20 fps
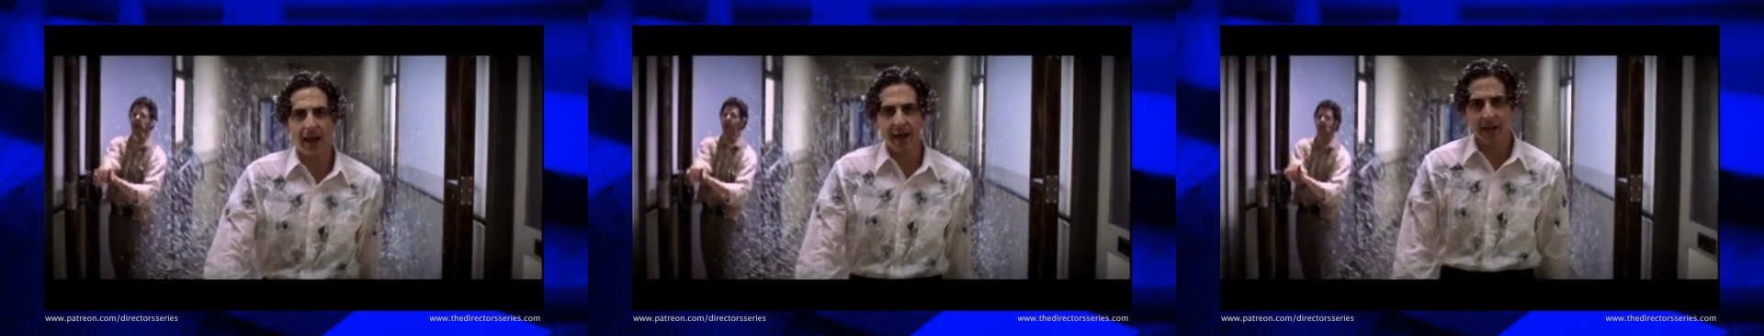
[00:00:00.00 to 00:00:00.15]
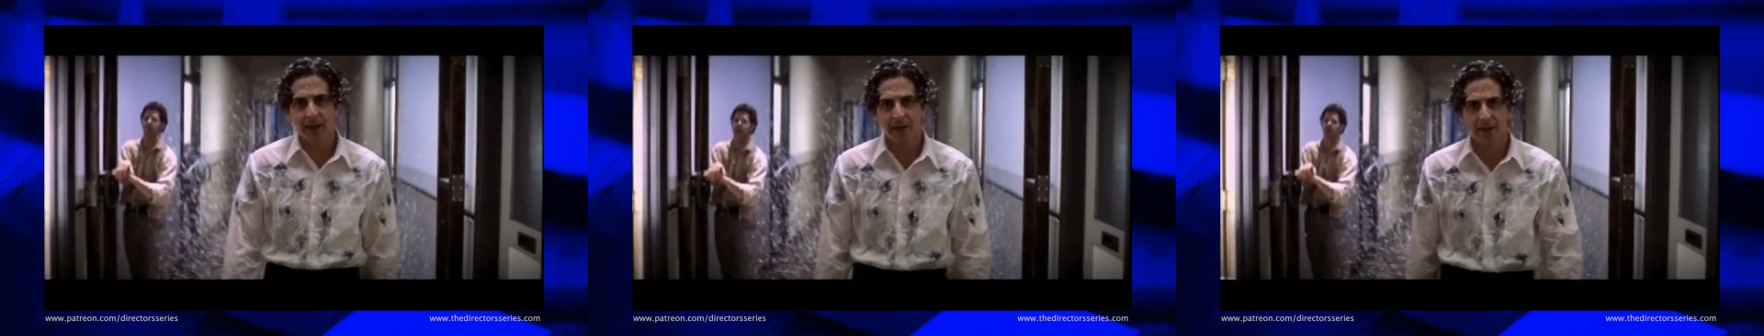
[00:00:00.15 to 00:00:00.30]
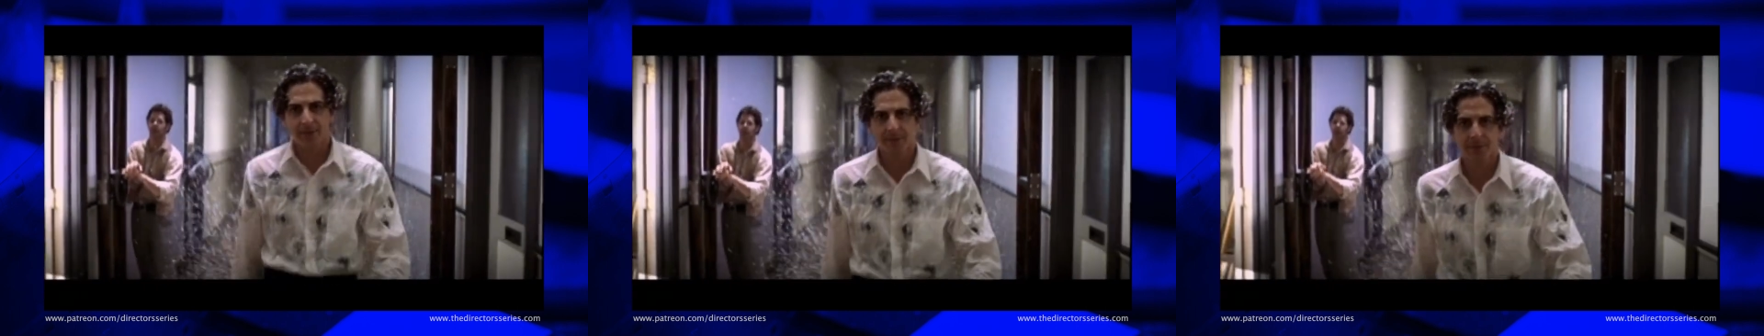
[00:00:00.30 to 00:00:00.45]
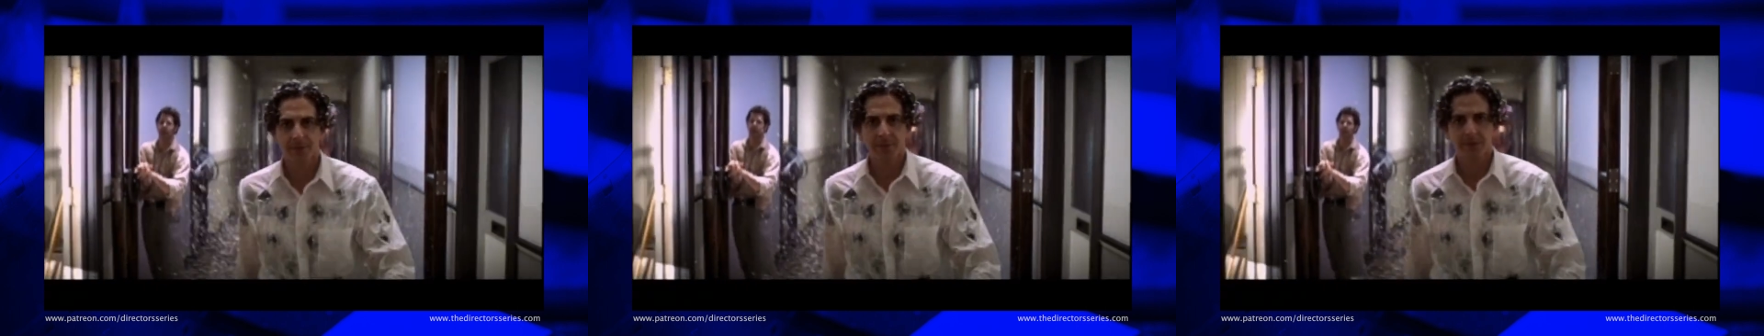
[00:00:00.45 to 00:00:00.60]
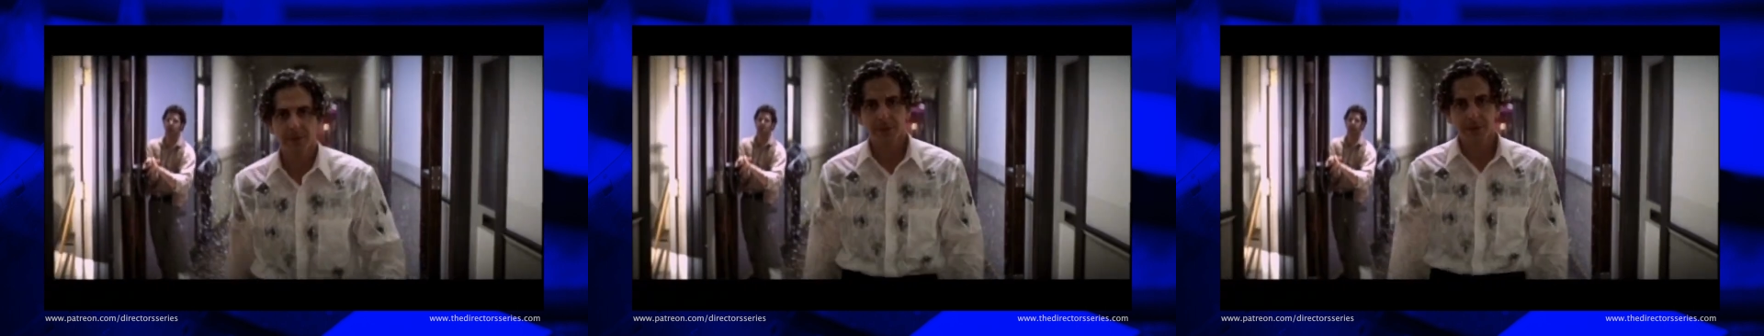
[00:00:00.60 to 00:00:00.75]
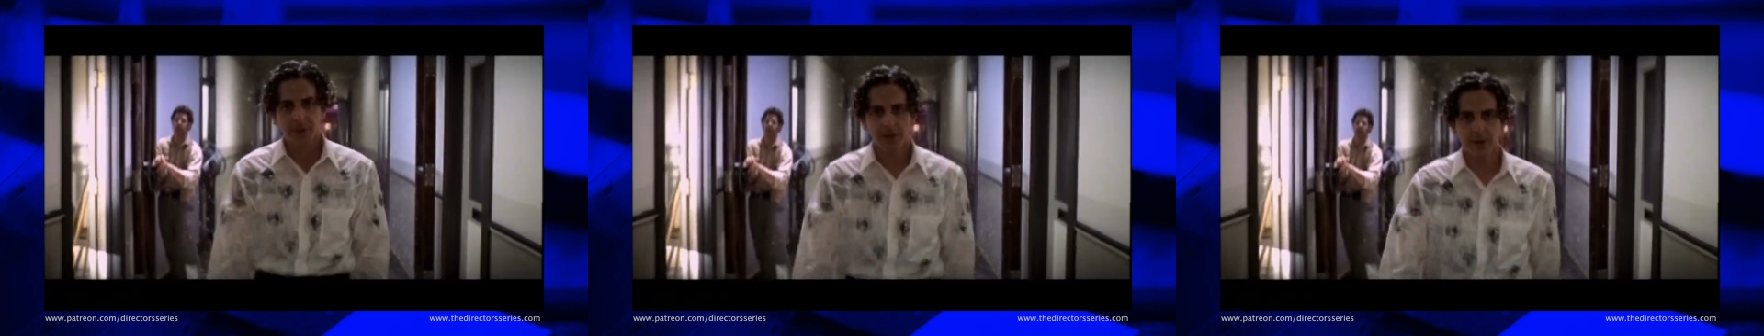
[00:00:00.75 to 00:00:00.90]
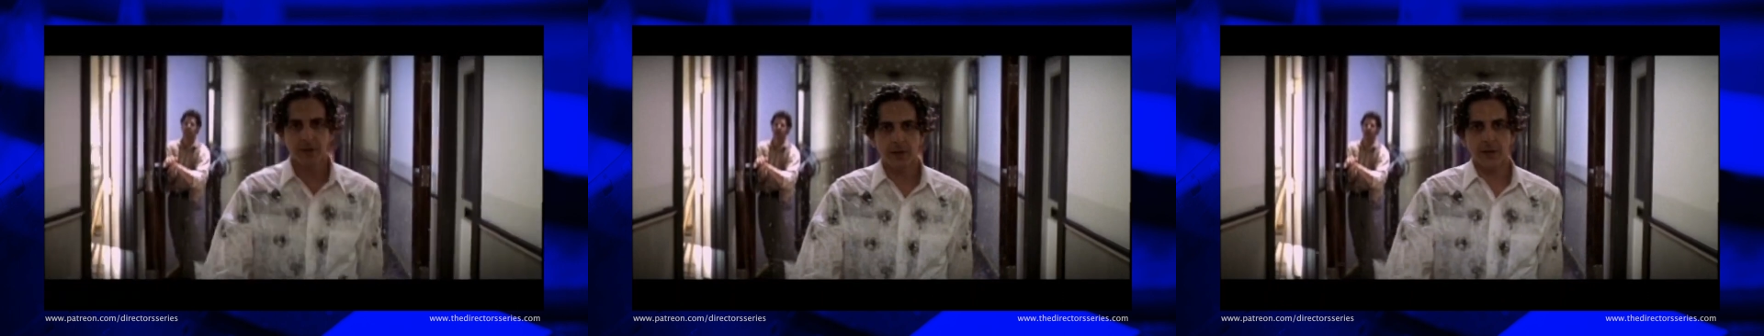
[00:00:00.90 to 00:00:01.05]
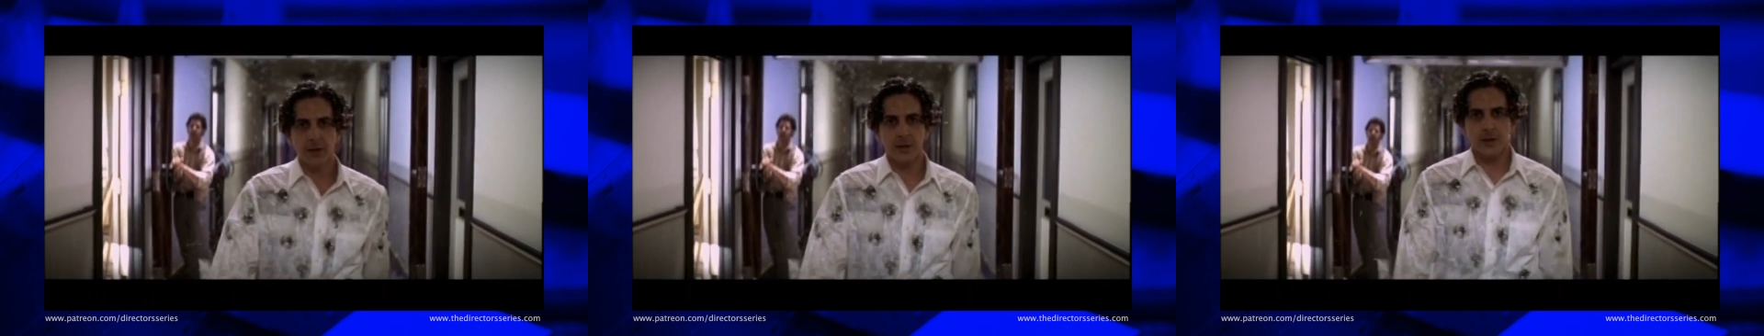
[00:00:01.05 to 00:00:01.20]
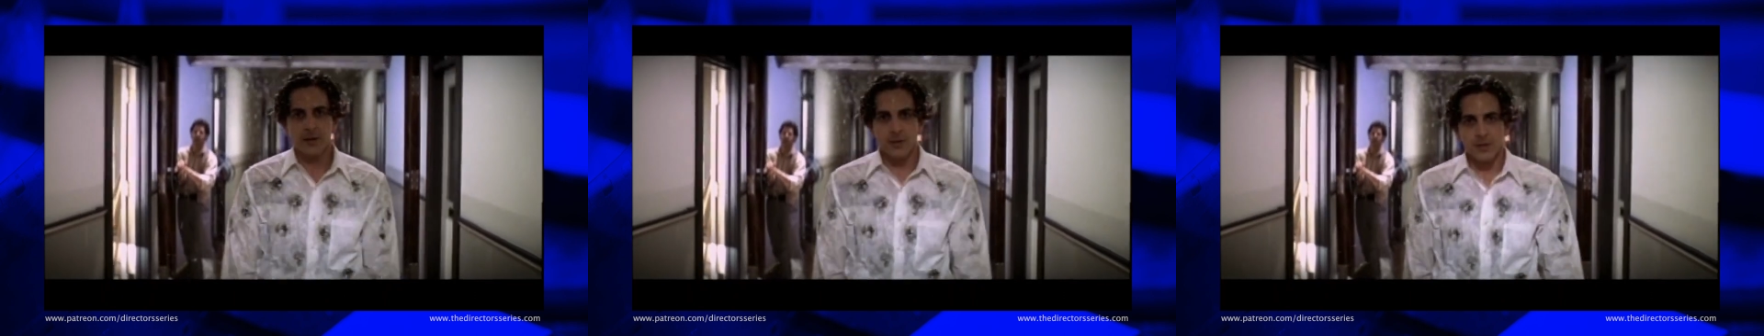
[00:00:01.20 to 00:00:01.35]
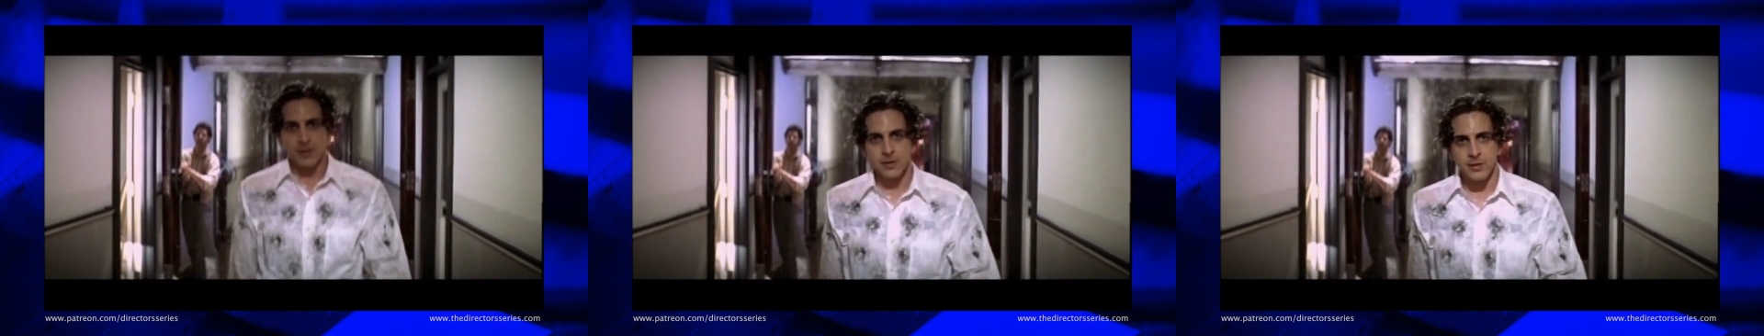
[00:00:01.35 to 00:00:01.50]
of the camera and sense of
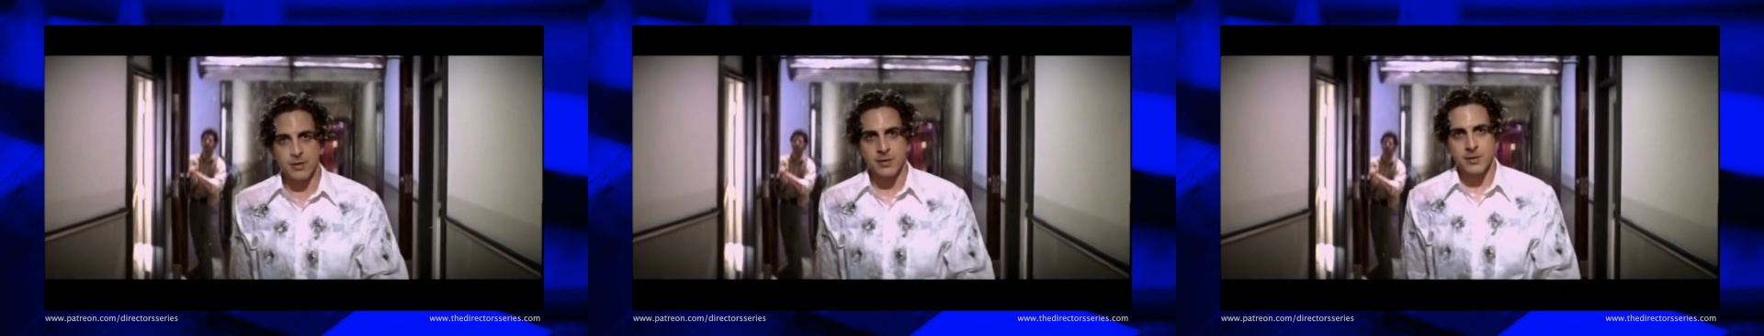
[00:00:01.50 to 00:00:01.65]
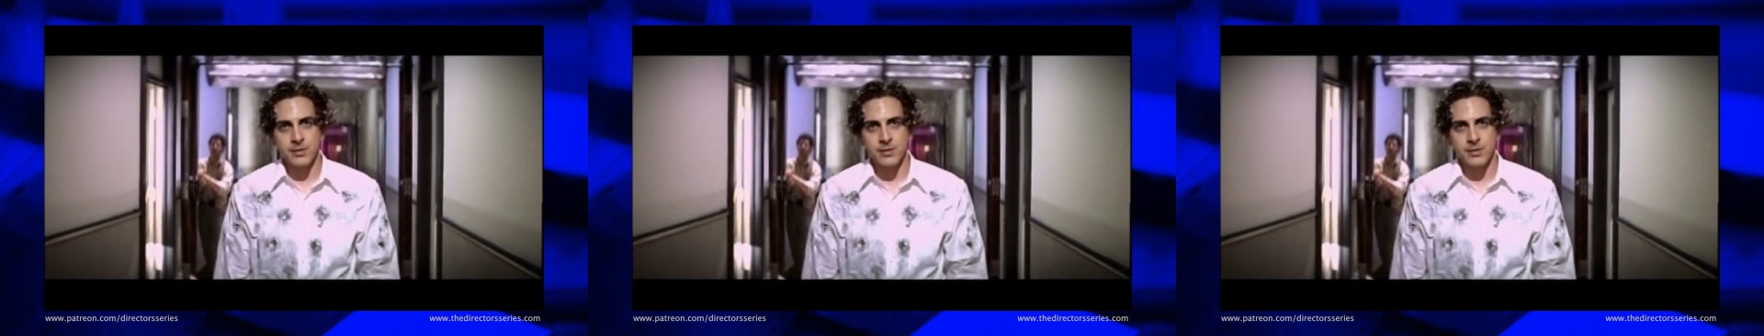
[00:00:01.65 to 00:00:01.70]
movement,